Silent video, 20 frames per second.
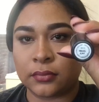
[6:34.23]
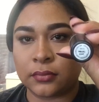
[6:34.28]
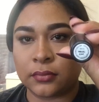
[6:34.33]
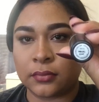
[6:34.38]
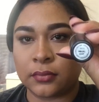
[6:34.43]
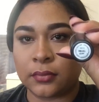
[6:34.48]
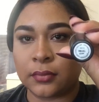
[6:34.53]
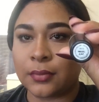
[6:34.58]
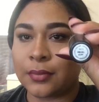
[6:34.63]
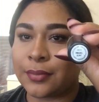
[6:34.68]
I'm
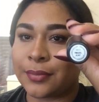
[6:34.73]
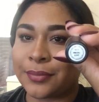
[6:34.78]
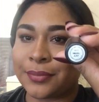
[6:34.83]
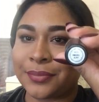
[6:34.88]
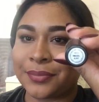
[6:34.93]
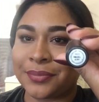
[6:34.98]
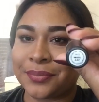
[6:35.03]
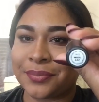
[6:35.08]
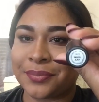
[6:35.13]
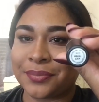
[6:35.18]
using
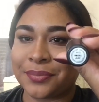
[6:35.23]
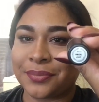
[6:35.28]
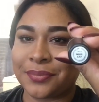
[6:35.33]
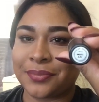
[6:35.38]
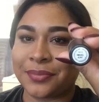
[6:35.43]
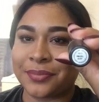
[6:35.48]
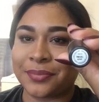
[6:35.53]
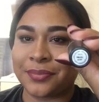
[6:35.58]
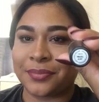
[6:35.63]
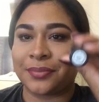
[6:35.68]
the MAC
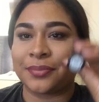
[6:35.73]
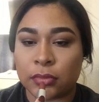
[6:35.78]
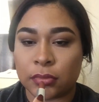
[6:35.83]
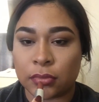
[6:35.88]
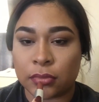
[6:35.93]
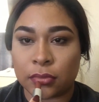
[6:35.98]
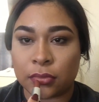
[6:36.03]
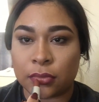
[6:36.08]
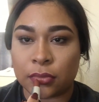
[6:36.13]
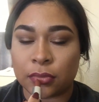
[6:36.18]

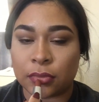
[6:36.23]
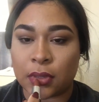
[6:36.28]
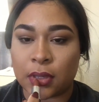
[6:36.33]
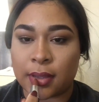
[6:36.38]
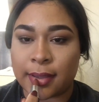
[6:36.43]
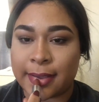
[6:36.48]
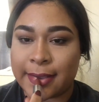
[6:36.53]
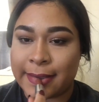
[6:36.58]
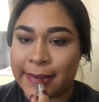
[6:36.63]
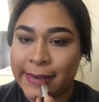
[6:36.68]

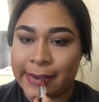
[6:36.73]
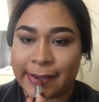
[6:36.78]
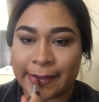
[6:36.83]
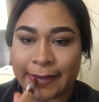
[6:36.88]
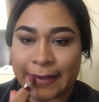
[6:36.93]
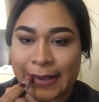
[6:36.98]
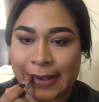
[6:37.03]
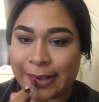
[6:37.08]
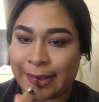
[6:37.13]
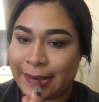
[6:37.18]
lipstick in
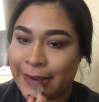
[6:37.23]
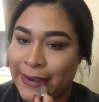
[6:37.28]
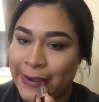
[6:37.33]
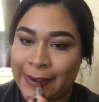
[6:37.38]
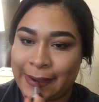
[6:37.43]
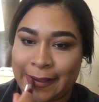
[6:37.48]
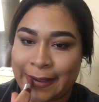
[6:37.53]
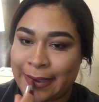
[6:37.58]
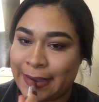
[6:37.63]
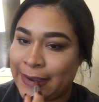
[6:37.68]
Whirl,
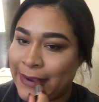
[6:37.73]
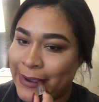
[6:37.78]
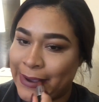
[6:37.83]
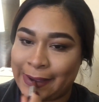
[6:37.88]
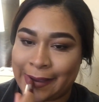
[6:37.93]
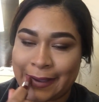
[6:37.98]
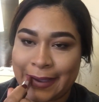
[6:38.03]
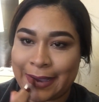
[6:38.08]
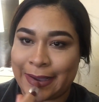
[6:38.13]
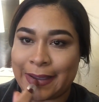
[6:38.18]

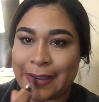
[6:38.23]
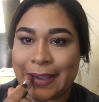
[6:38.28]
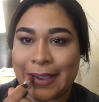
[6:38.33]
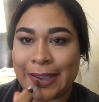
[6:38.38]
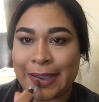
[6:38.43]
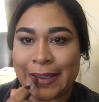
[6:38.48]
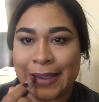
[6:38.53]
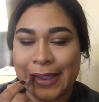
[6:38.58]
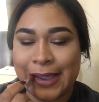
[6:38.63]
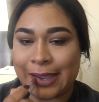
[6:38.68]

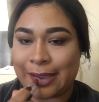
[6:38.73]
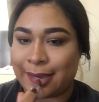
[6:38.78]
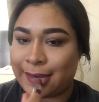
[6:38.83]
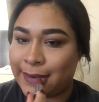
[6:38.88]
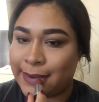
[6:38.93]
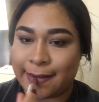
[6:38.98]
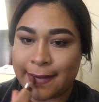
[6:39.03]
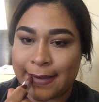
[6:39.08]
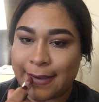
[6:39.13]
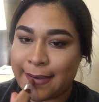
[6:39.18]
putting
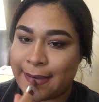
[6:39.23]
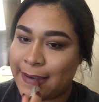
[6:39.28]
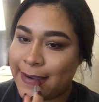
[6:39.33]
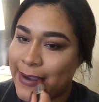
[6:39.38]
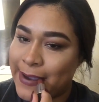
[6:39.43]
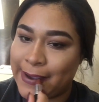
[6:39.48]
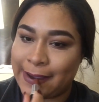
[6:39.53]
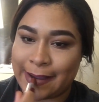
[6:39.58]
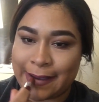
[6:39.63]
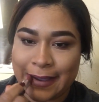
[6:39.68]
that all over
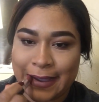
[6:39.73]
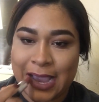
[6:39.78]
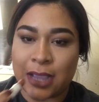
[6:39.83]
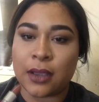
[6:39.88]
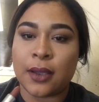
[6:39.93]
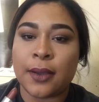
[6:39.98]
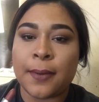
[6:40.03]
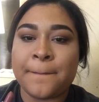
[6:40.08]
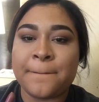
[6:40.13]
my lips.